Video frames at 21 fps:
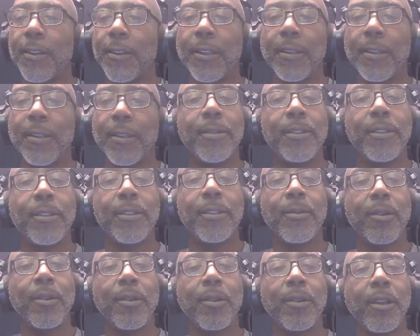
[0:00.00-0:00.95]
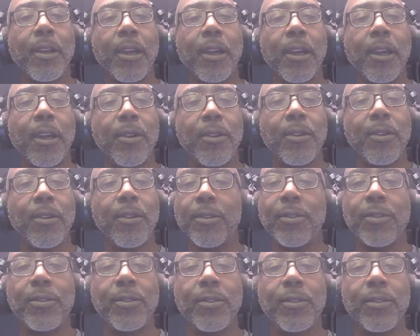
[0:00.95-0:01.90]
Let me see how do I do
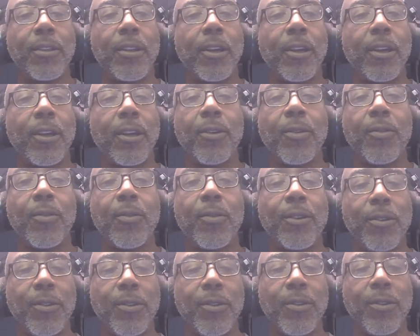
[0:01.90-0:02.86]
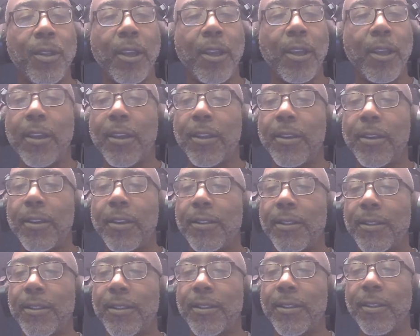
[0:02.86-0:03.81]
this? I don't want to do that.
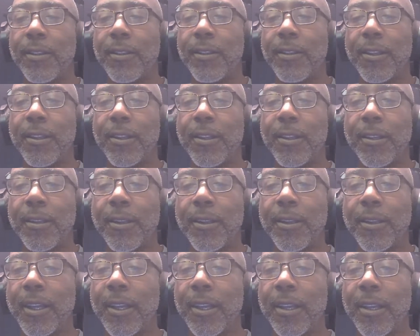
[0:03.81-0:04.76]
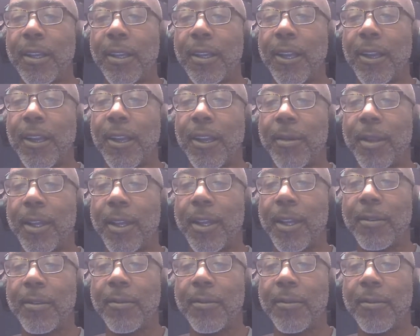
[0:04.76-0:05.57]
Now I'm like